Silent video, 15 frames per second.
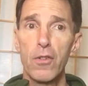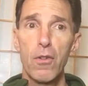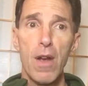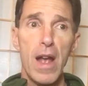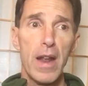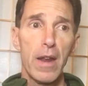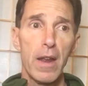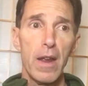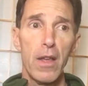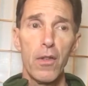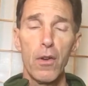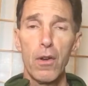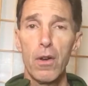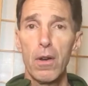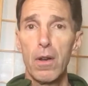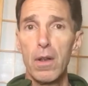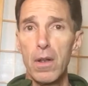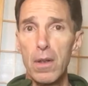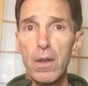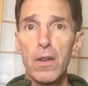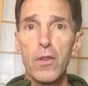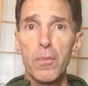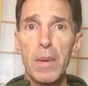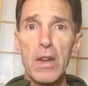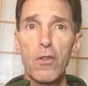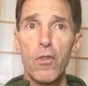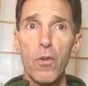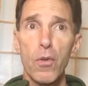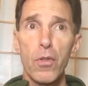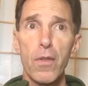cry together, speak
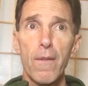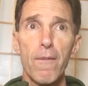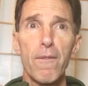truth.